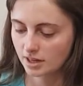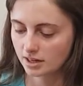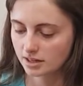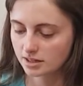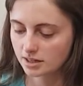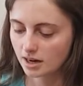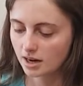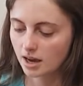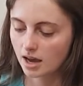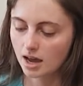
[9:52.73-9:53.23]

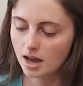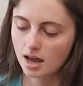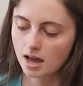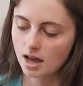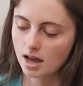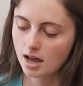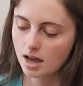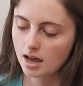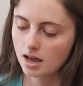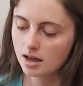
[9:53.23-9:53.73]

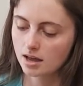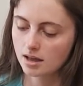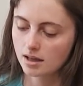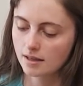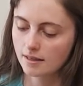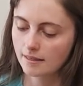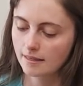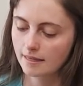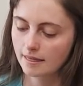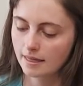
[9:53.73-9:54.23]
Ta-da!
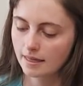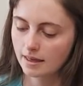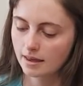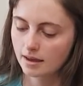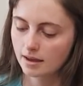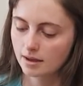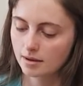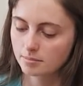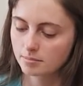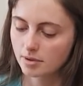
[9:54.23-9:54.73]

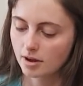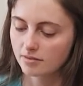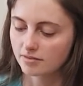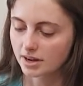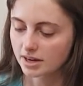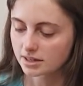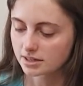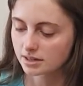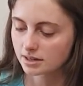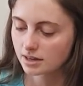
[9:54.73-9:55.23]

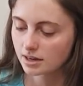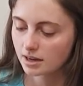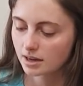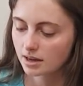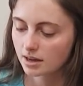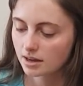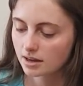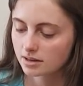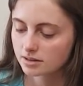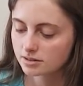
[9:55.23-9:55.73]
Perfect.
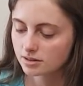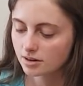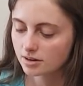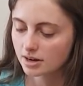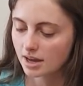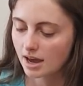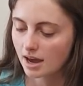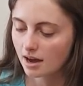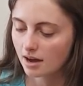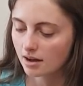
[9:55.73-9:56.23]
So
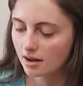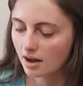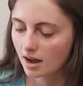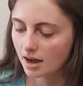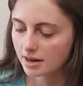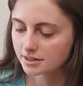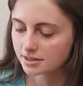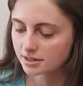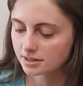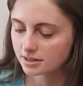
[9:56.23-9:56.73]
now
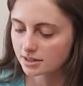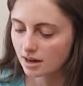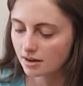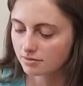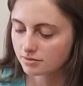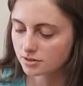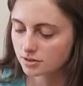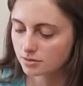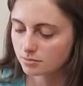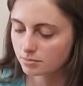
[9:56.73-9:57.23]
I just
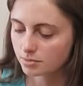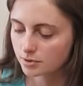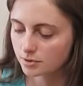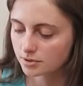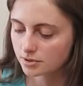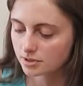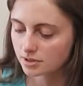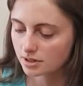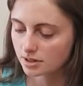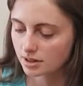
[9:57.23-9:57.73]
have to
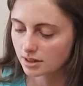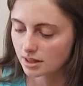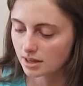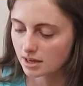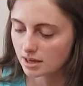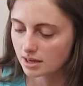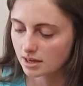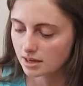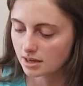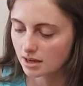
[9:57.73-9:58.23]
put
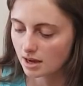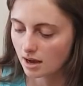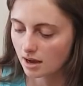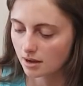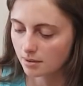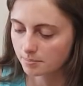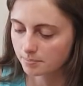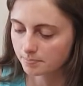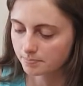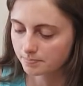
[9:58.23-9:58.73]

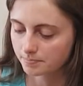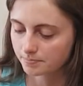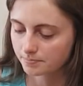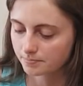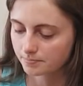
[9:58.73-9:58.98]
the